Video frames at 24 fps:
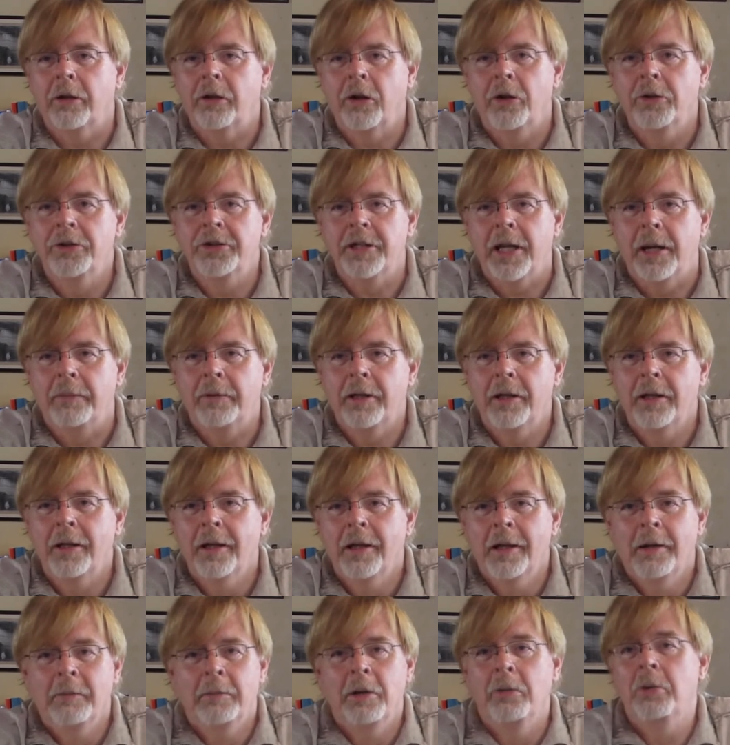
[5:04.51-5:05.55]
concept.
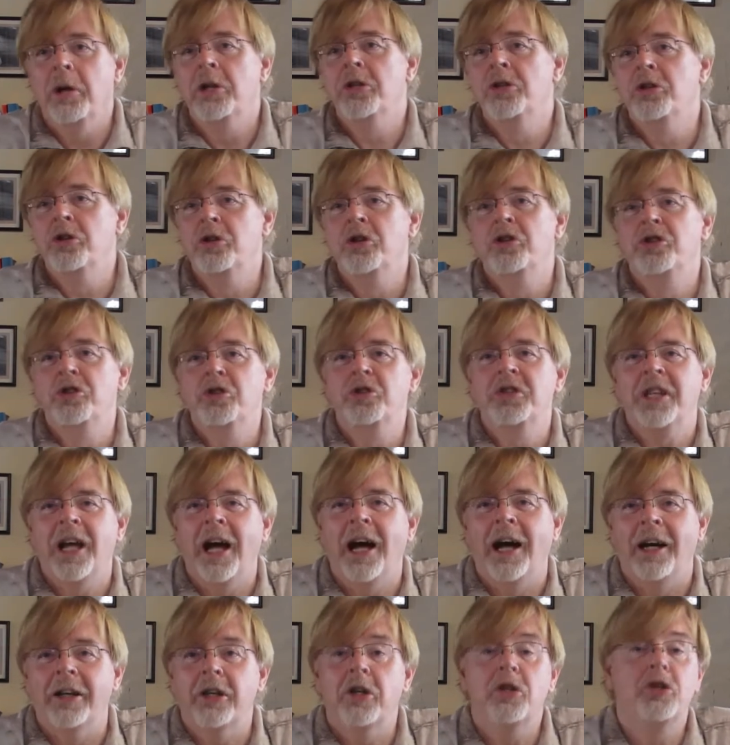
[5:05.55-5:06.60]
But when you reduce
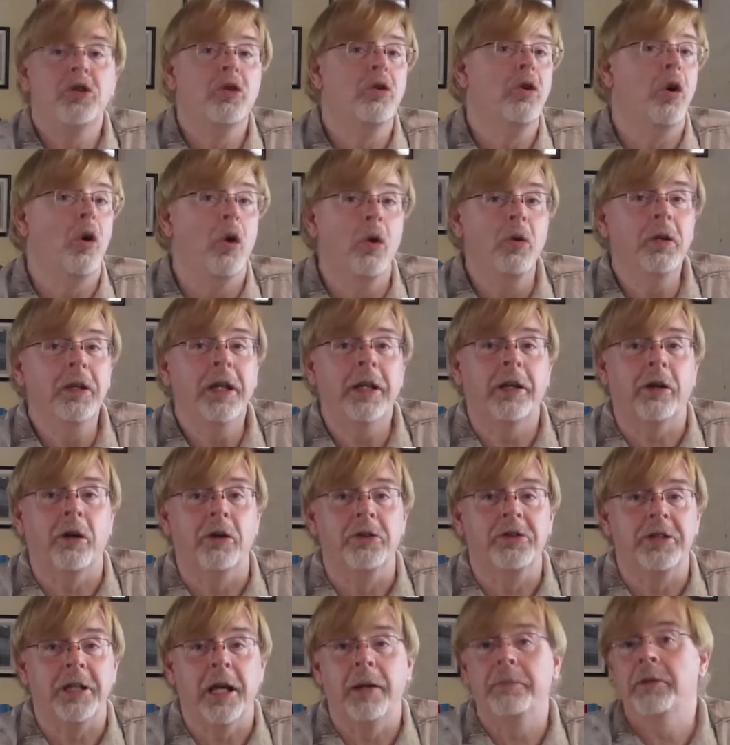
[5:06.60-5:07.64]
art to only
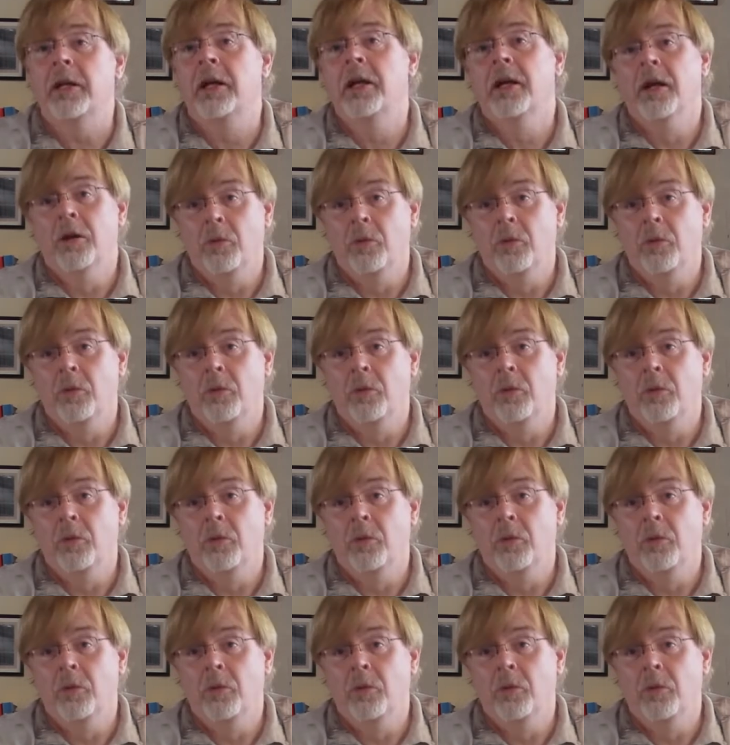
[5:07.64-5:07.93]
concept,